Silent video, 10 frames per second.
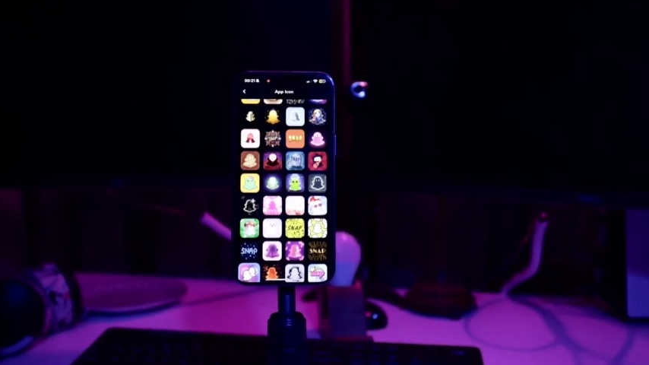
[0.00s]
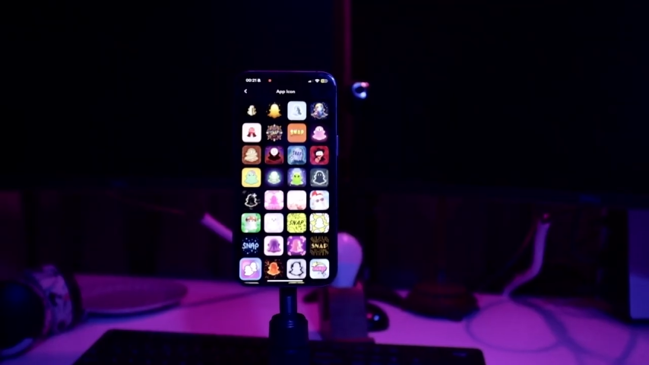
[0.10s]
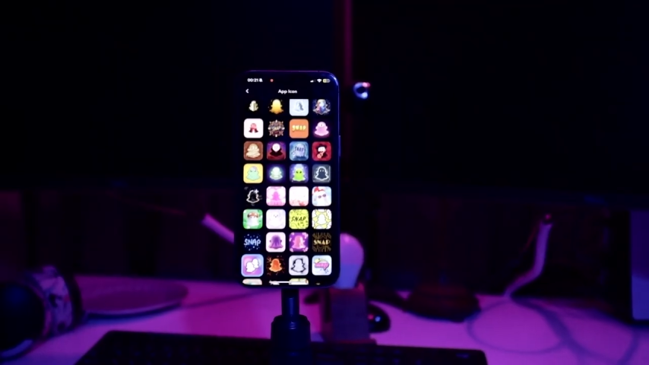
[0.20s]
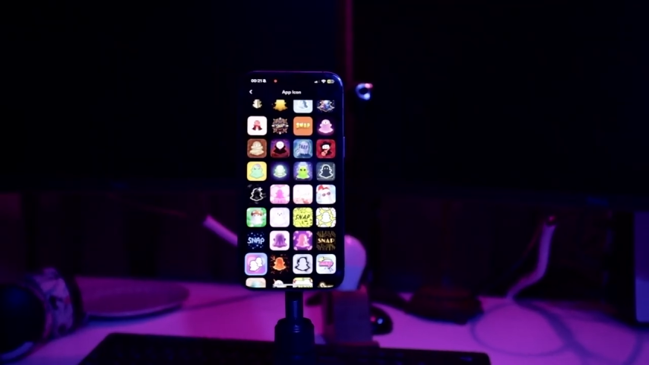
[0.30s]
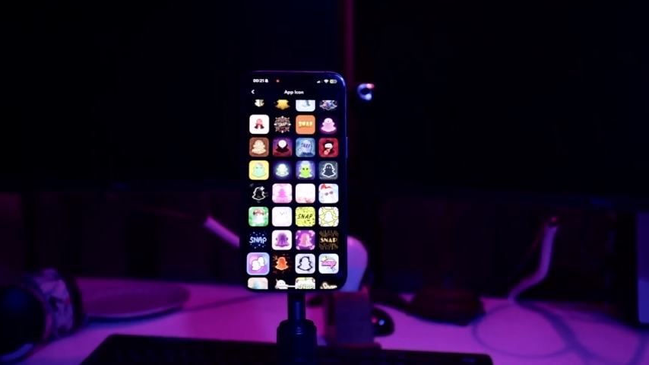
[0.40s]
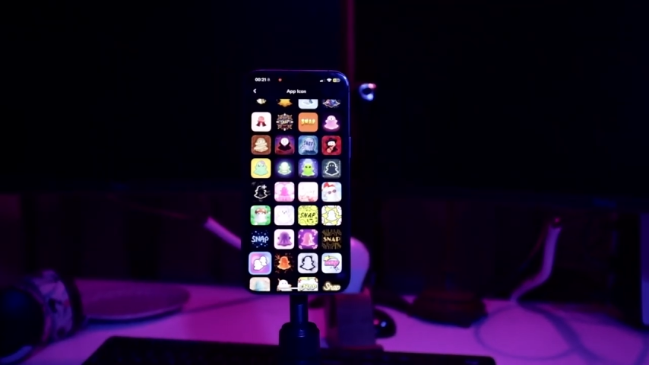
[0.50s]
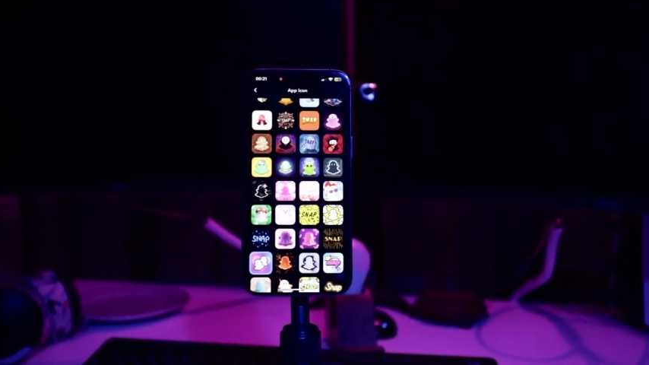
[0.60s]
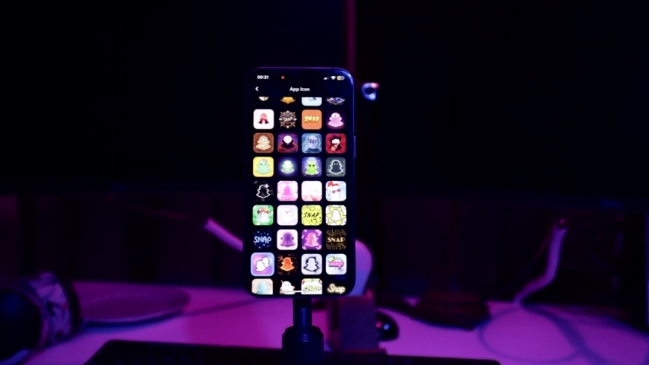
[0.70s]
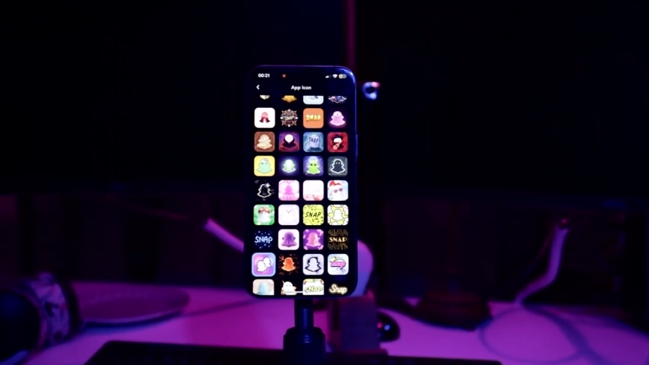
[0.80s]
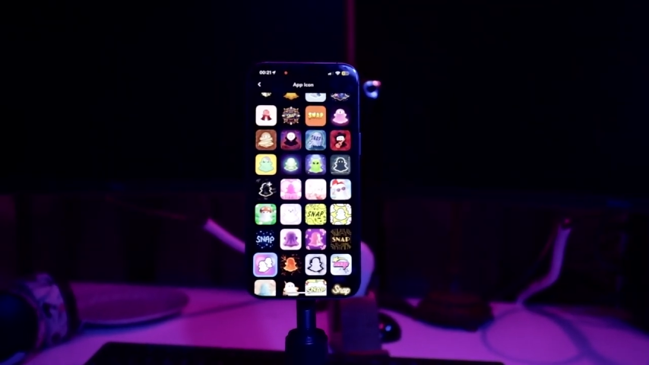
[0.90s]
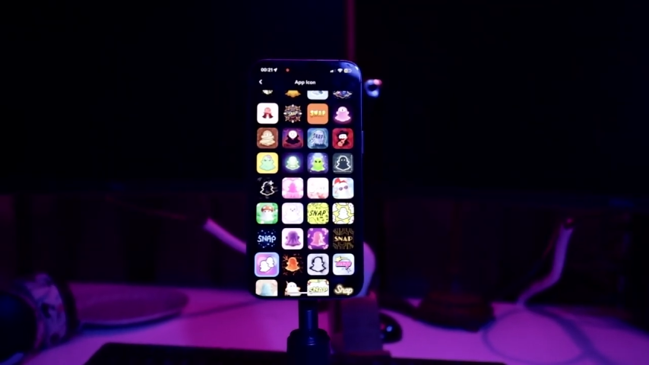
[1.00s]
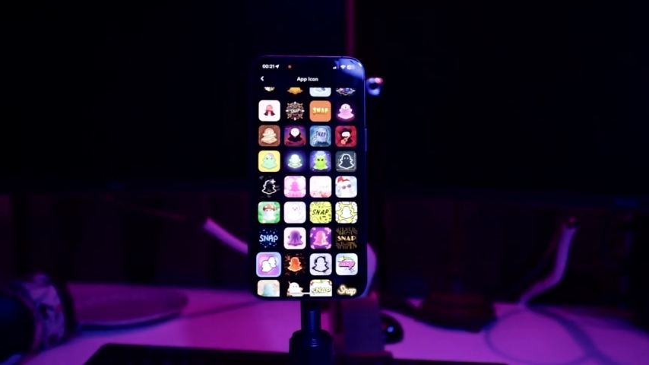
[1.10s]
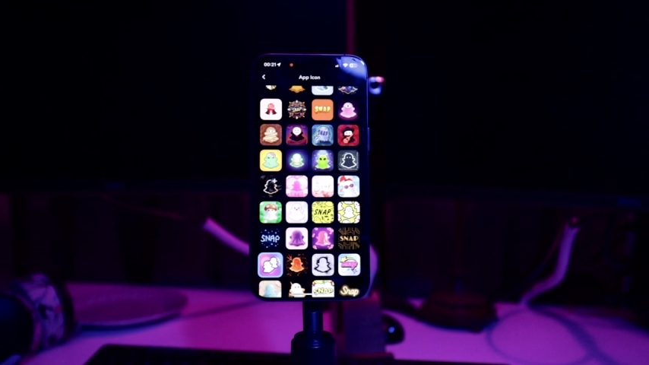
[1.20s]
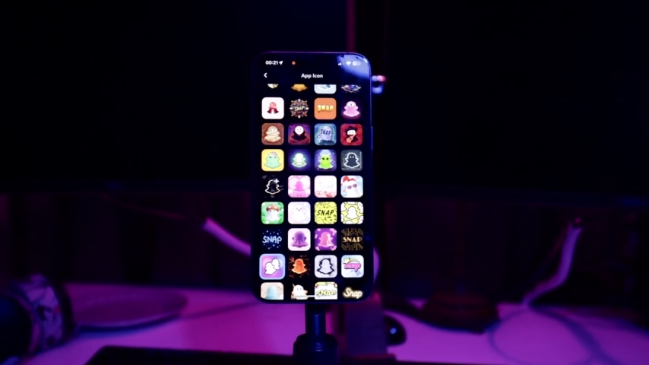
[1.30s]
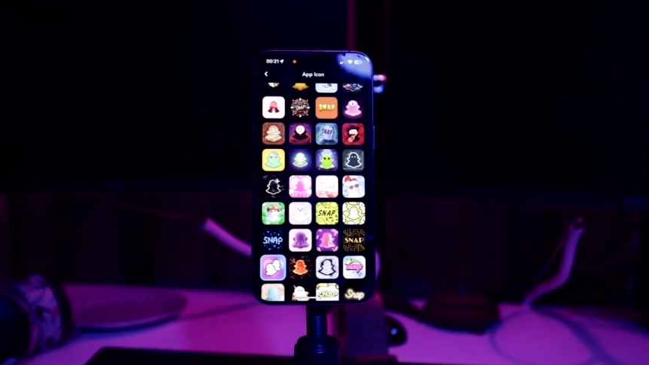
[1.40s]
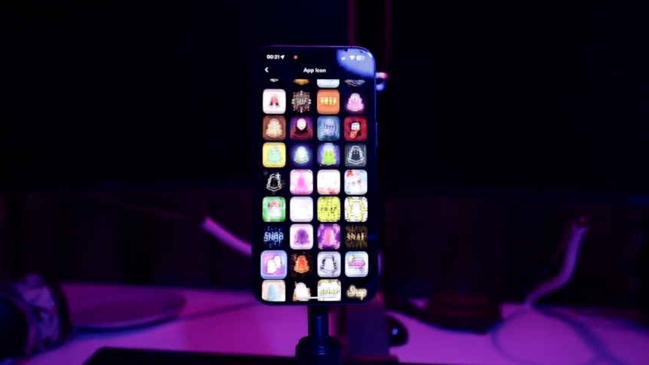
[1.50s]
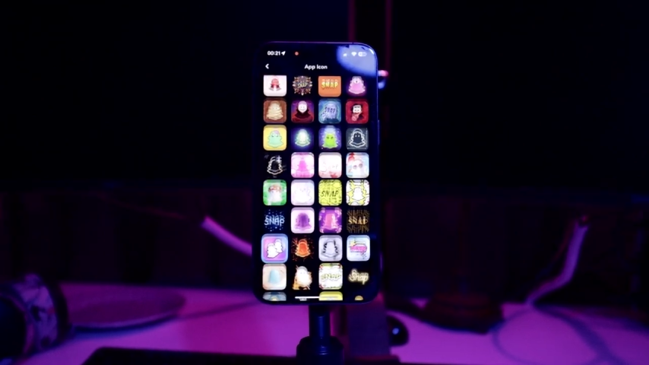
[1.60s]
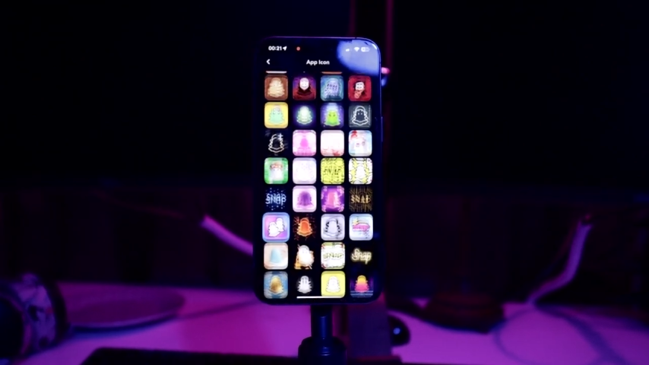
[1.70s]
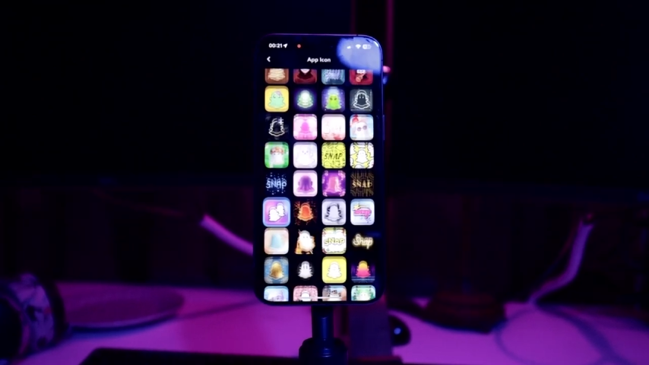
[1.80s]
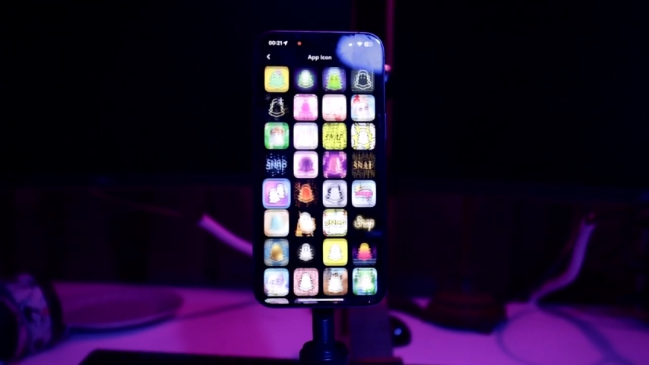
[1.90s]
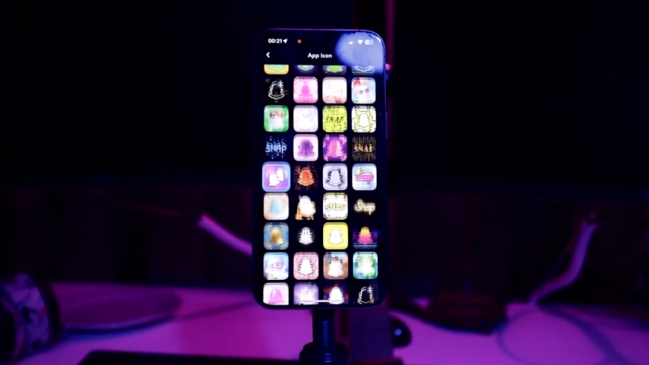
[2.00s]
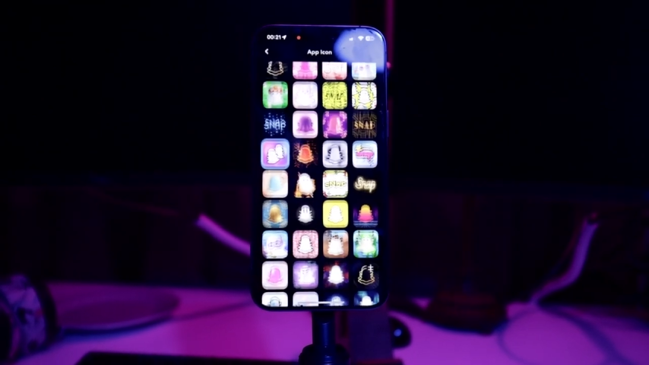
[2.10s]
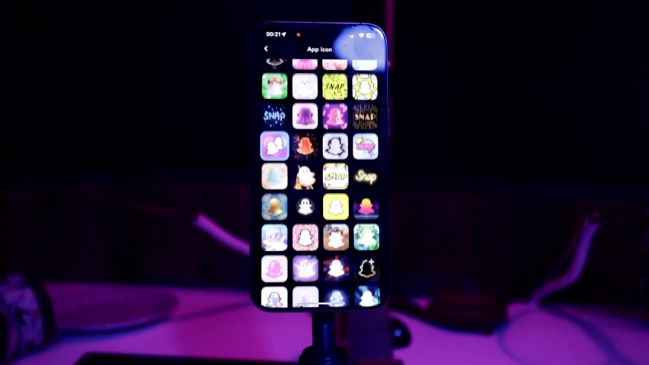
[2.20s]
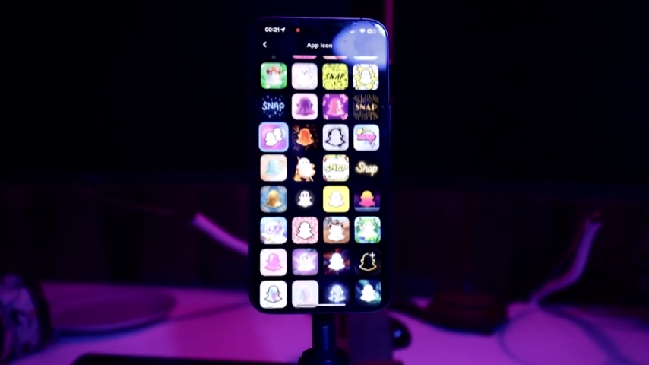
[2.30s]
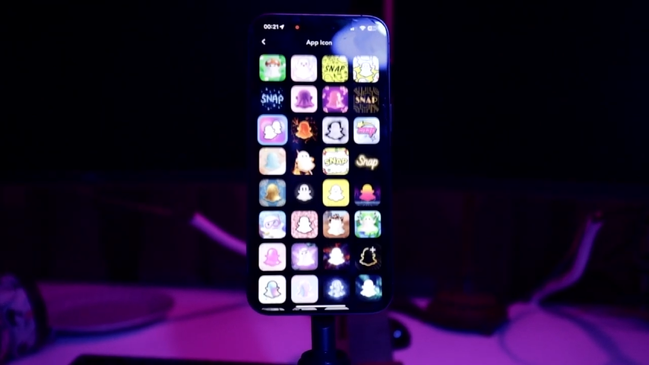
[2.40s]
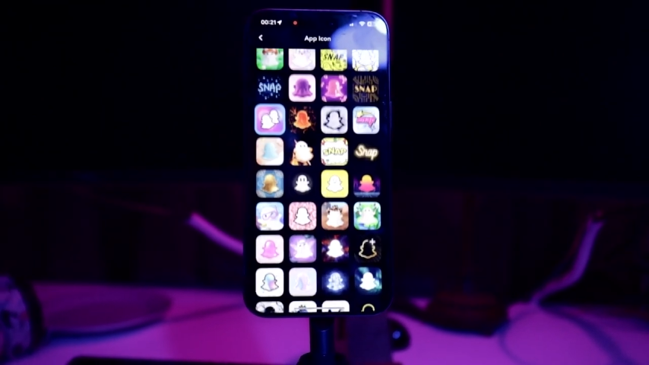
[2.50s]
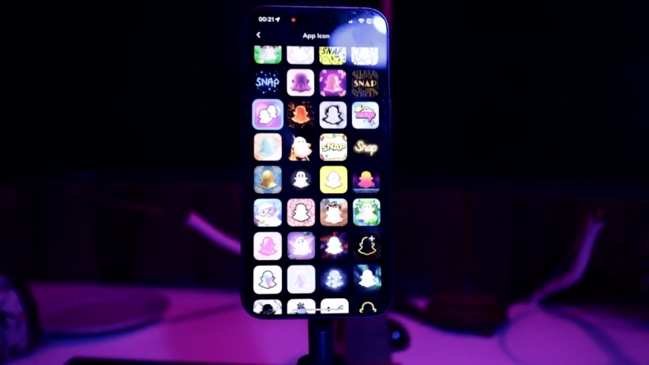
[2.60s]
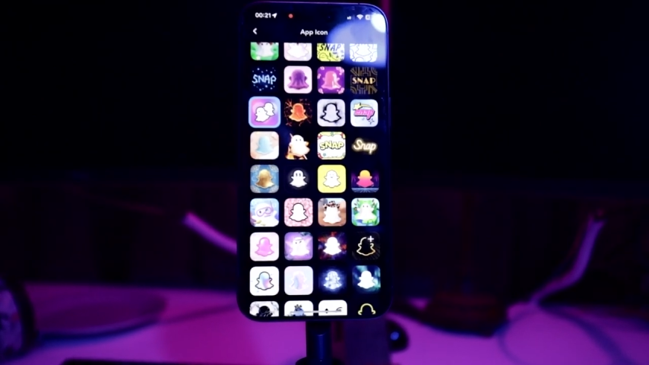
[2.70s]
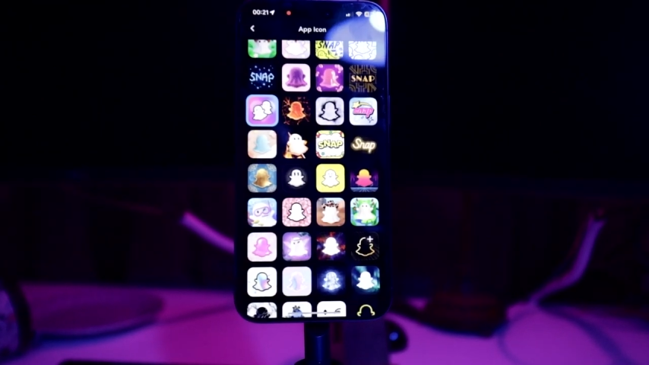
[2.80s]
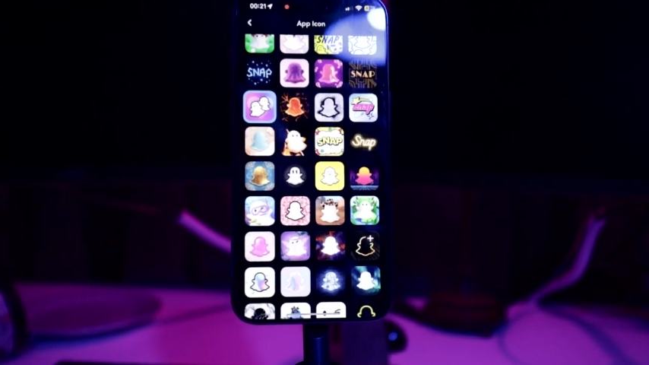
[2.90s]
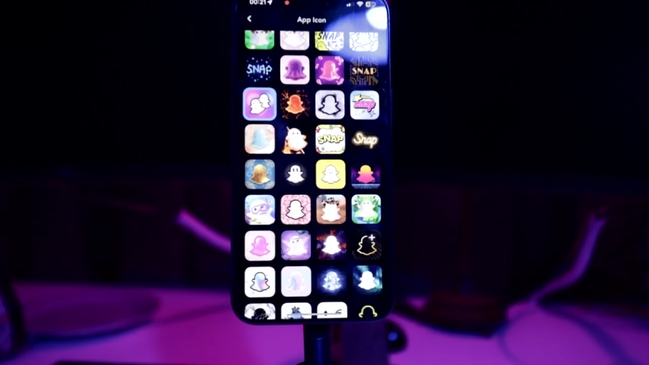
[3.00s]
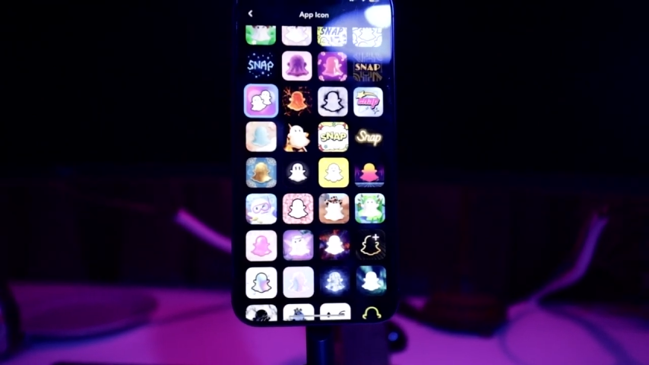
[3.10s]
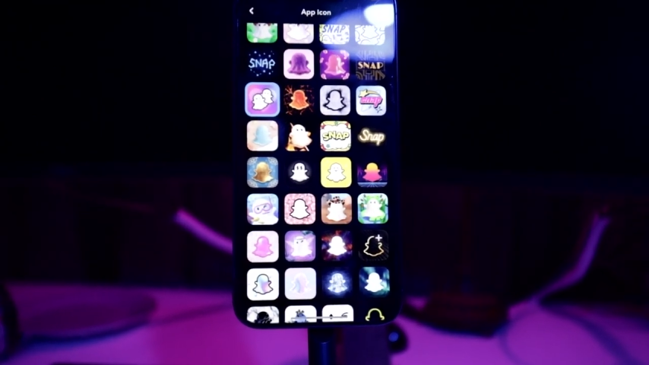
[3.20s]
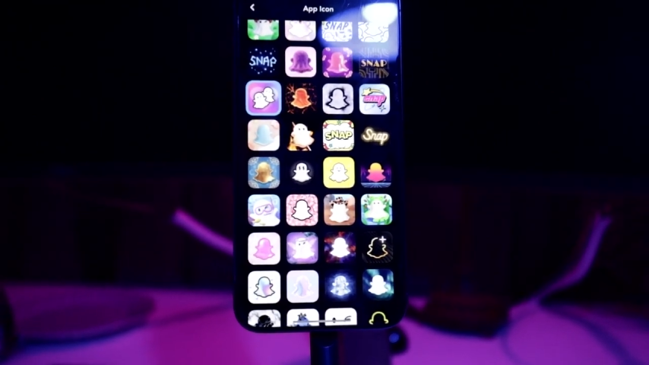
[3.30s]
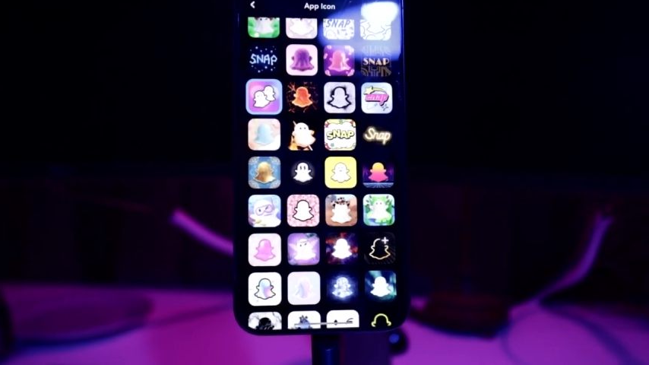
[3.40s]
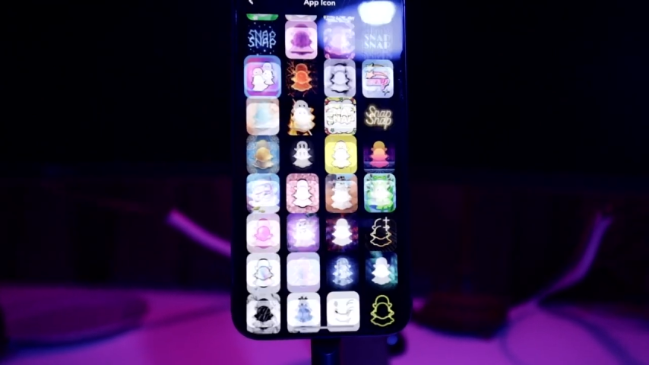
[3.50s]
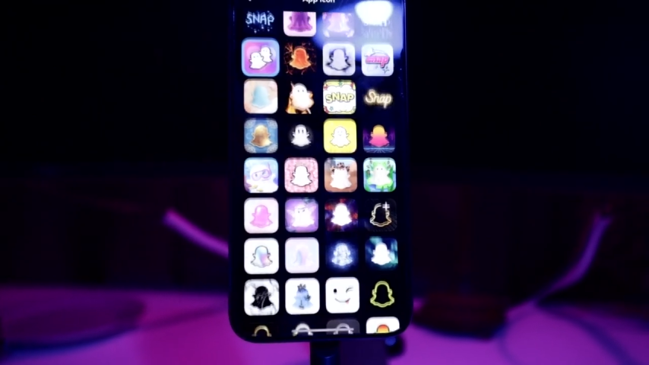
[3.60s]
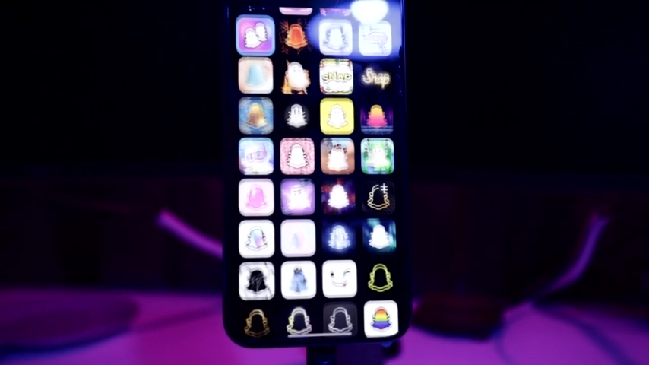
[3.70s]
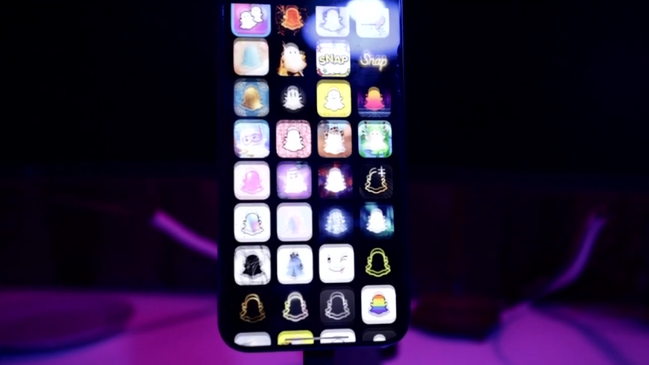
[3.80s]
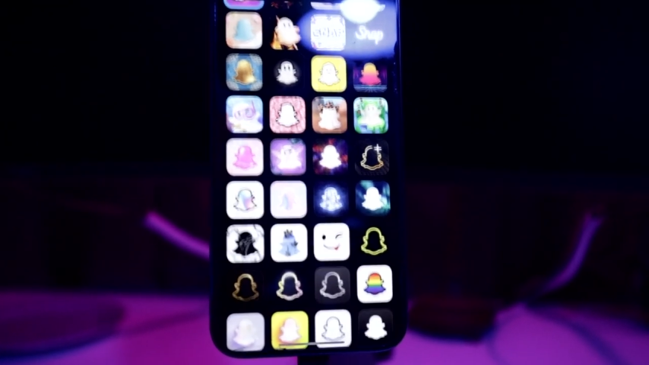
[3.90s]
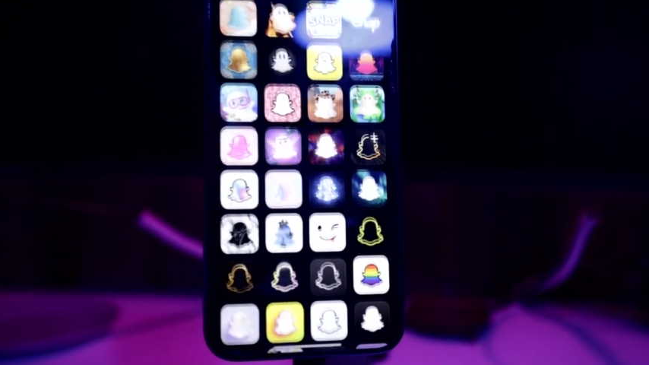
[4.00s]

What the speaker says: Nobody's mouth can be seen.